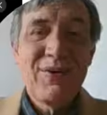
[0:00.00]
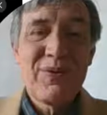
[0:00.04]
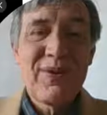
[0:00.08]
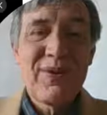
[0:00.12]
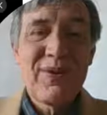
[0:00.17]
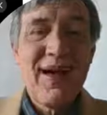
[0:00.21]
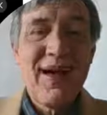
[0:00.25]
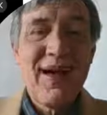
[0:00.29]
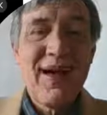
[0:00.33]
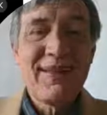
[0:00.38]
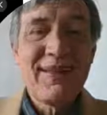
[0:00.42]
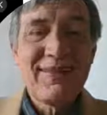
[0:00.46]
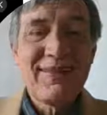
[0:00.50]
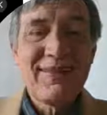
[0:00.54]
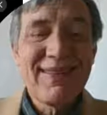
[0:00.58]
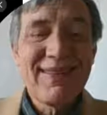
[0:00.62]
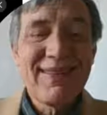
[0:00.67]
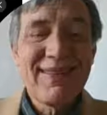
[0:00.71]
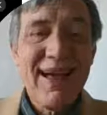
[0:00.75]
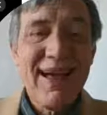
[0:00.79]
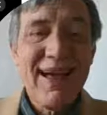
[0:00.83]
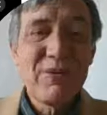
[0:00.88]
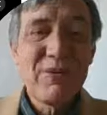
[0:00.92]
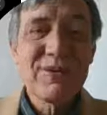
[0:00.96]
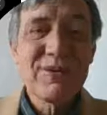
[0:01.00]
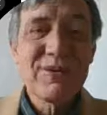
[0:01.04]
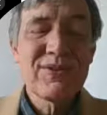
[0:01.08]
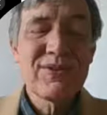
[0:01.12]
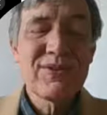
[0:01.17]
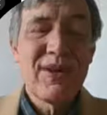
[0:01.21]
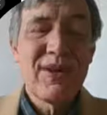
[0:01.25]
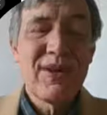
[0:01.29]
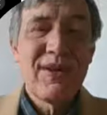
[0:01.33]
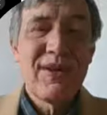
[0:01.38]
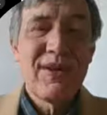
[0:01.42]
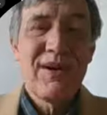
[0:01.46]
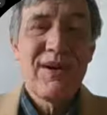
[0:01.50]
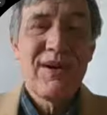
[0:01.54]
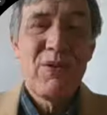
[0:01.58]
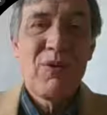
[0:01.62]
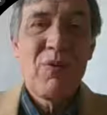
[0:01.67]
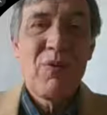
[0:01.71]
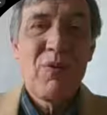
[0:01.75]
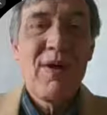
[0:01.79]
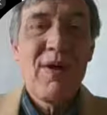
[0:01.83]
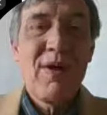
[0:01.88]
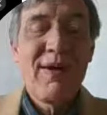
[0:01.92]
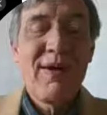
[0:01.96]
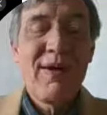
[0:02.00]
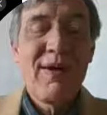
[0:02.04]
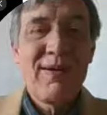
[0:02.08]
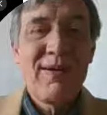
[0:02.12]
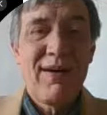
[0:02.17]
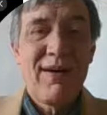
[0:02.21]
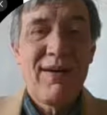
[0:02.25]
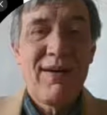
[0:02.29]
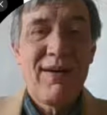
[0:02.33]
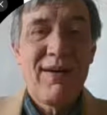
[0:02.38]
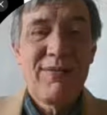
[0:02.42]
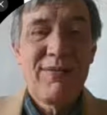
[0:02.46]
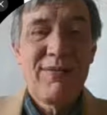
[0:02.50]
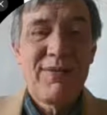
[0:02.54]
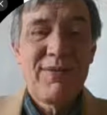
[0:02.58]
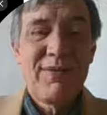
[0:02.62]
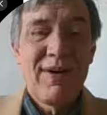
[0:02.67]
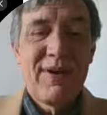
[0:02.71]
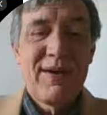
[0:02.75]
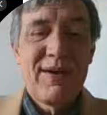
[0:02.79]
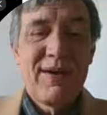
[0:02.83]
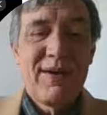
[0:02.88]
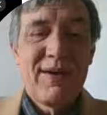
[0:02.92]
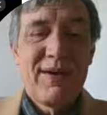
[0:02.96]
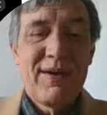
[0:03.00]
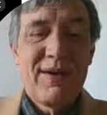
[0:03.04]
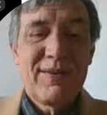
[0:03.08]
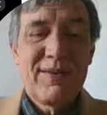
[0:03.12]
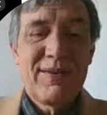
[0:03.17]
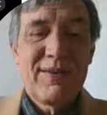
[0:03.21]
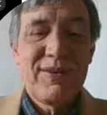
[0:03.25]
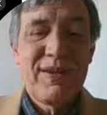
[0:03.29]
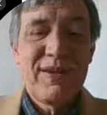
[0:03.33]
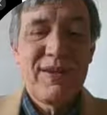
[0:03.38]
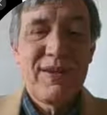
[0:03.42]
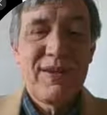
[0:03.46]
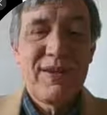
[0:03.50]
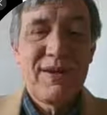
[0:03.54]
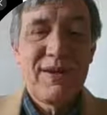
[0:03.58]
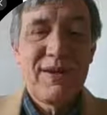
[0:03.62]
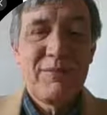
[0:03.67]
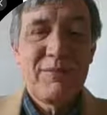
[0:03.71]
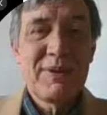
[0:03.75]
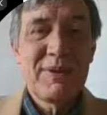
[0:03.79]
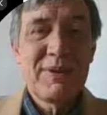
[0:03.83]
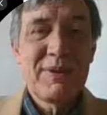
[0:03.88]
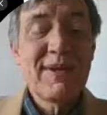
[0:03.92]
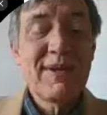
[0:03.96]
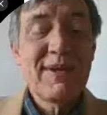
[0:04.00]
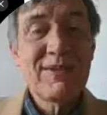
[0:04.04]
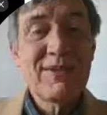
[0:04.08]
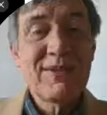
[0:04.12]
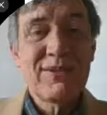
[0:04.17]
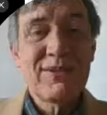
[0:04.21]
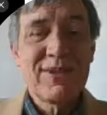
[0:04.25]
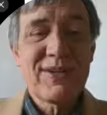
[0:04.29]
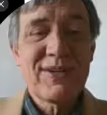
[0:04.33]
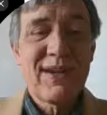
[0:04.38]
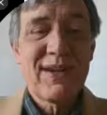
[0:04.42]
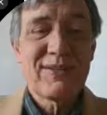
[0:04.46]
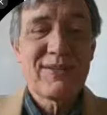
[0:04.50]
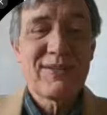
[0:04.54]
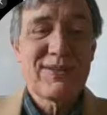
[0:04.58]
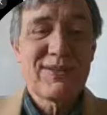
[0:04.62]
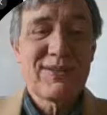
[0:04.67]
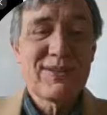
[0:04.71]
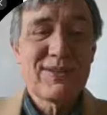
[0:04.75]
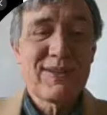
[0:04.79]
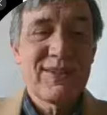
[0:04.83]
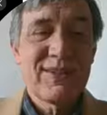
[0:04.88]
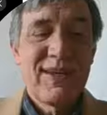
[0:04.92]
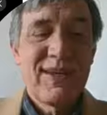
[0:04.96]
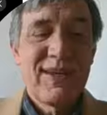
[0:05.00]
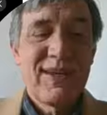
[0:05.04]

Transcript: that was one of the potential challenges